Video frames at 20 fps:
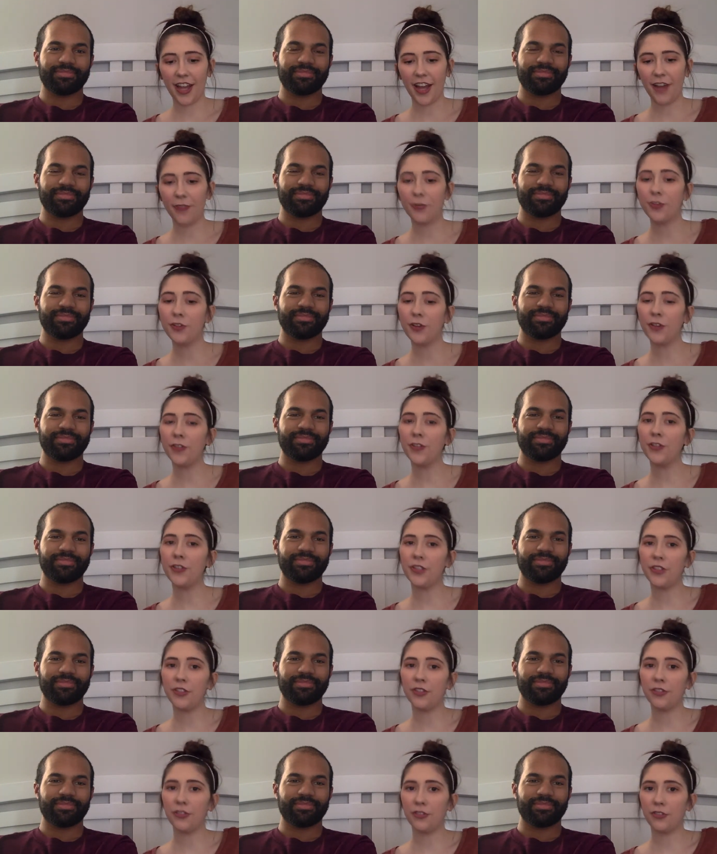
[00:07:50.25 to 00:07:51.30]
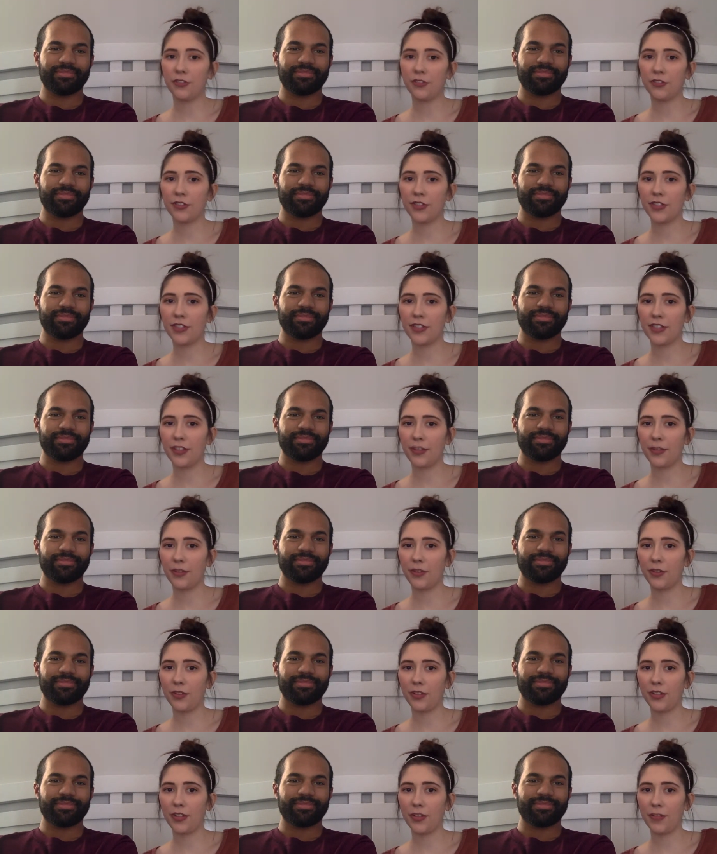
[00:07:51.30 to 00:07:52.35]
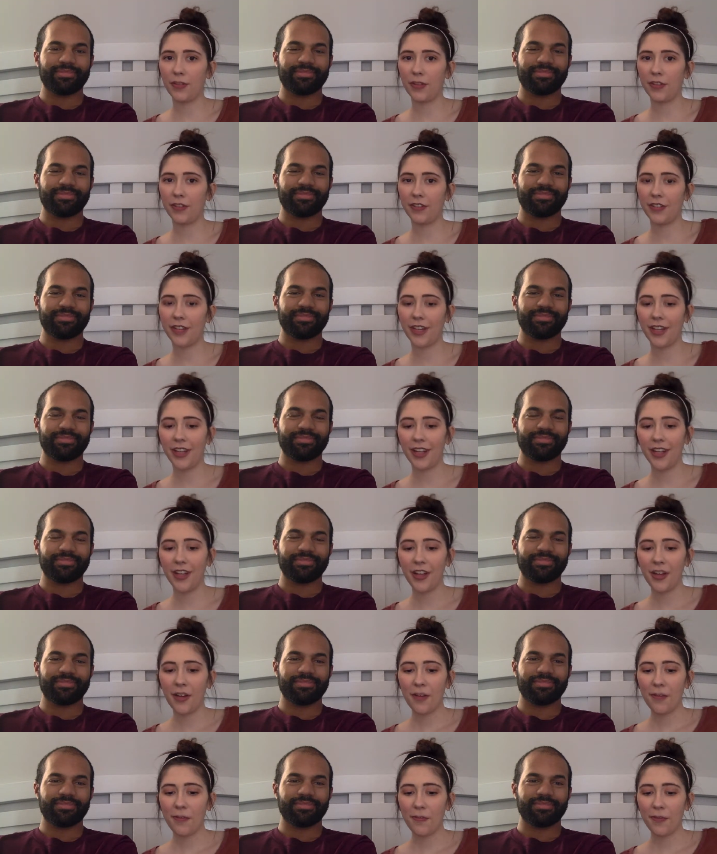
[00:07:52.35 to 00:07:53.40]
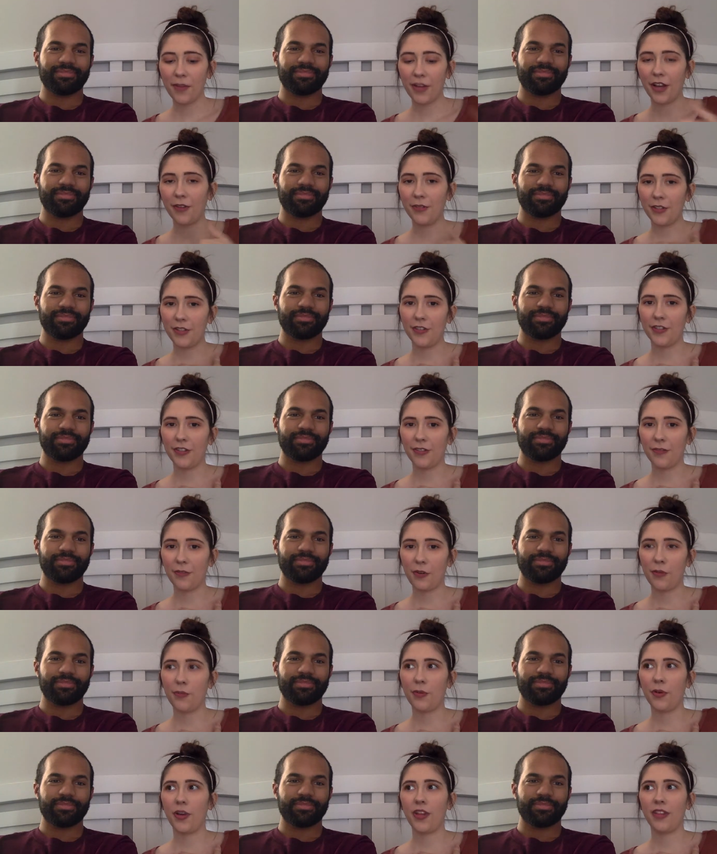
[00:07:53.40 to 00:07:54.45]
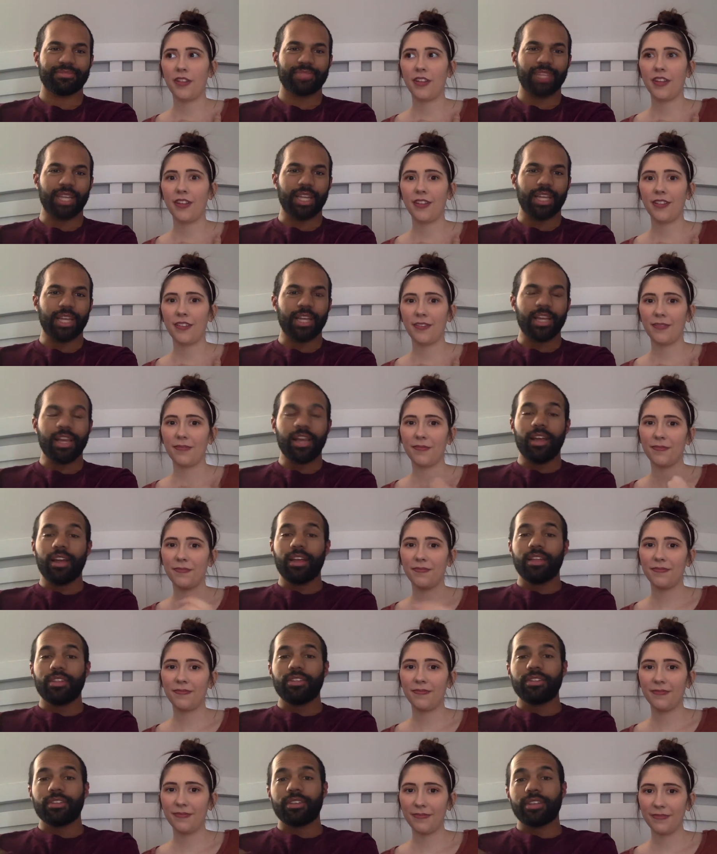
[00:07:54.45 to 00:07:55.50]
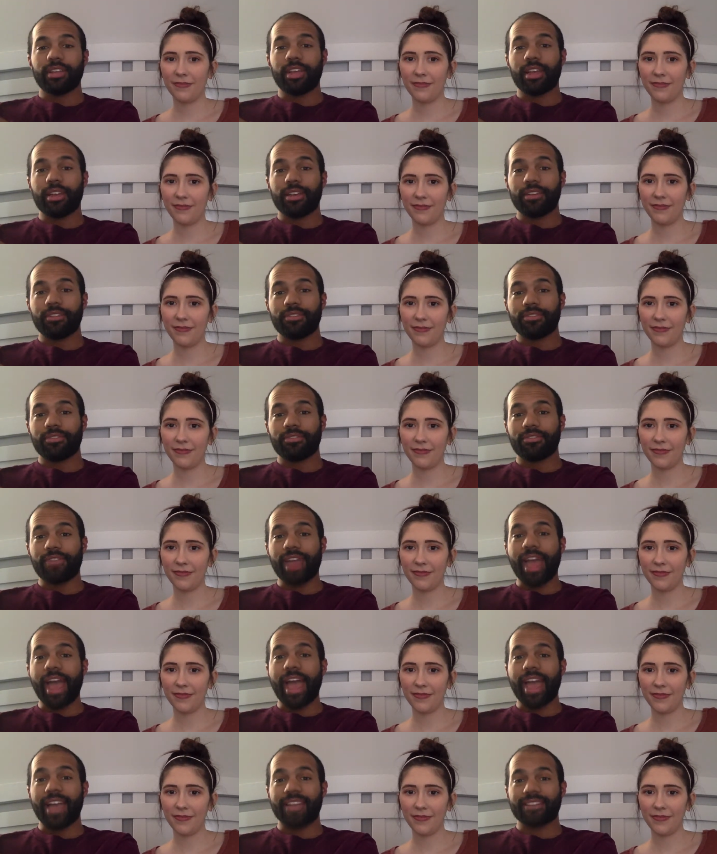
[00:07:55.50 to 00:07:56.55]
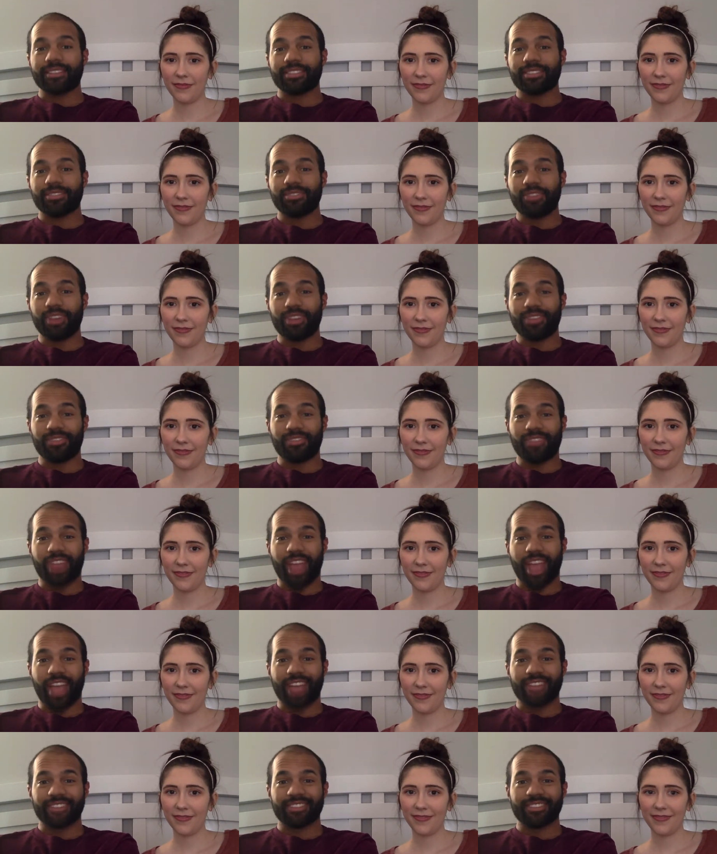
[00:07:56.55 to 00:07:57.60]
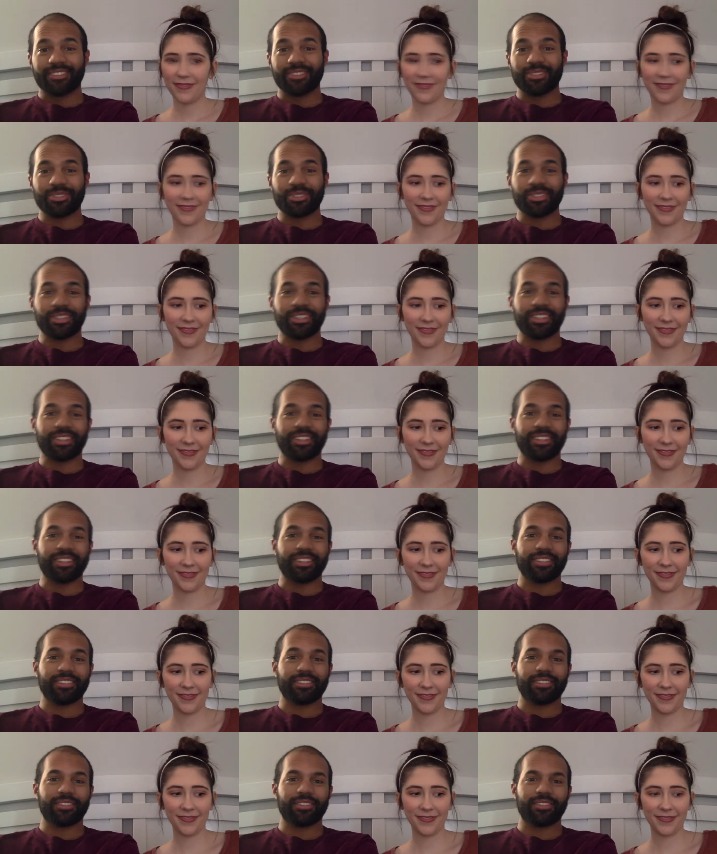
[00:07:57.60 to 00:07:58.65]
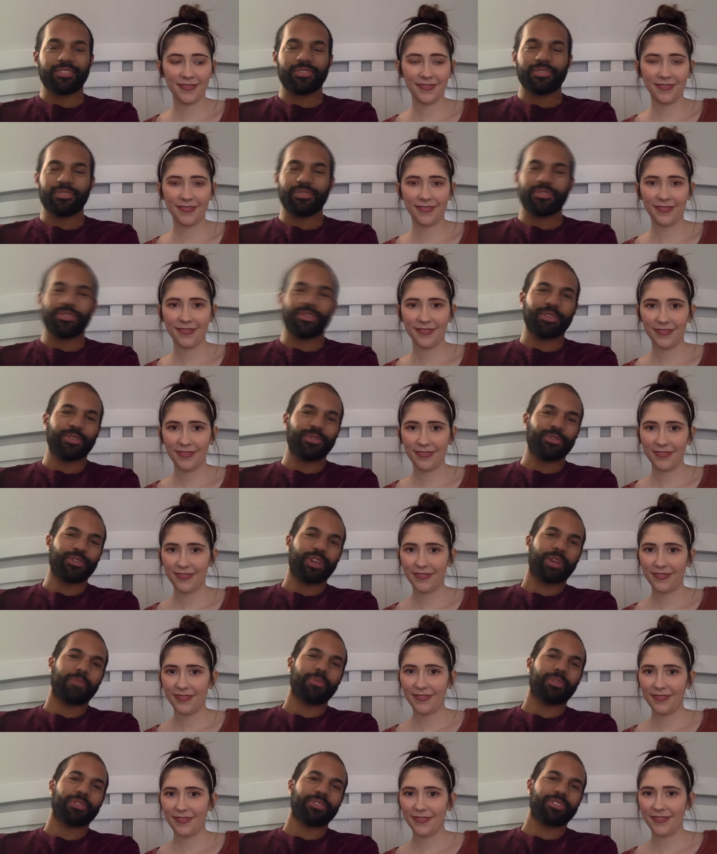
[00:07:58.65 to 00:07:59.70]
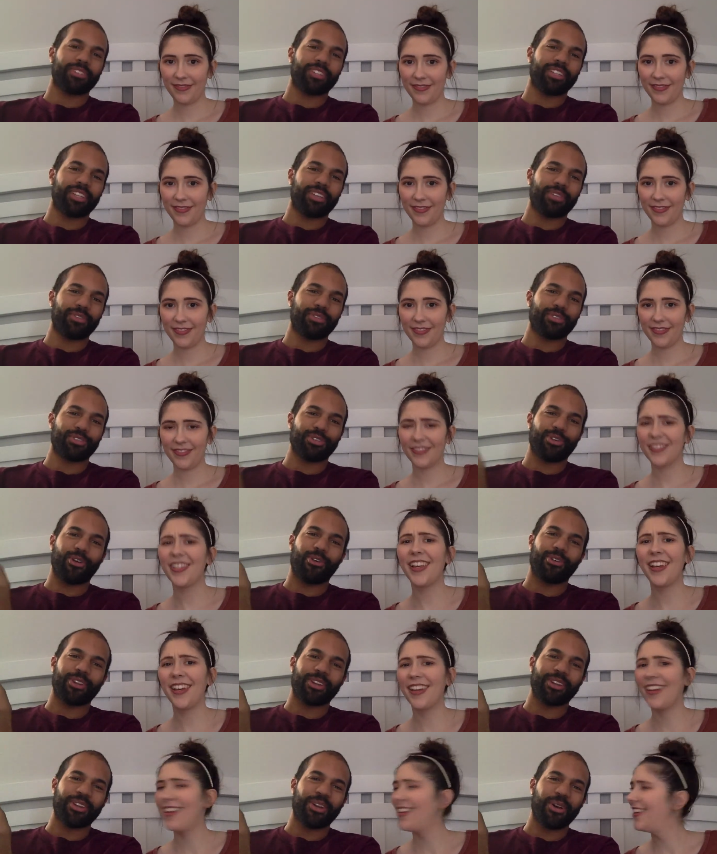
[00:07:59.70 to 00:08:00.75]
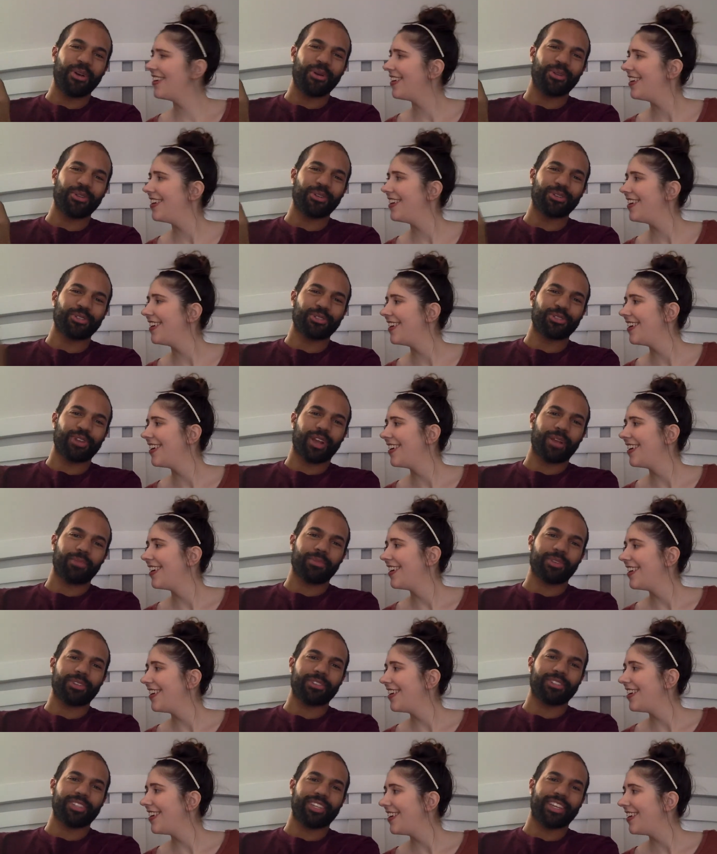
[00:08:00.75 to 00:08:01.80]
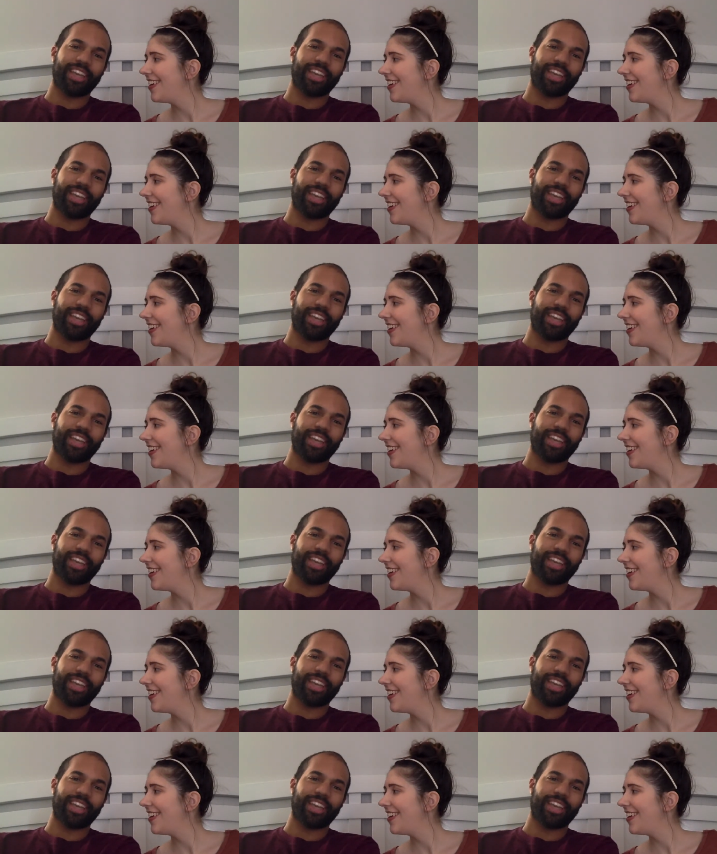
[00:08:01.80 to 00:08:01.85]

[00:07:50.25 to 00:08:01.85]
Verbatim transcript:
Speaker 1: I was on the gender neutral list that we looked up online, but I would use it for a boy, I think.
Speaker 2: Fact, fun fact: there's a for any Dragon Ball Z lovers, you already know there's Dragon Ball Z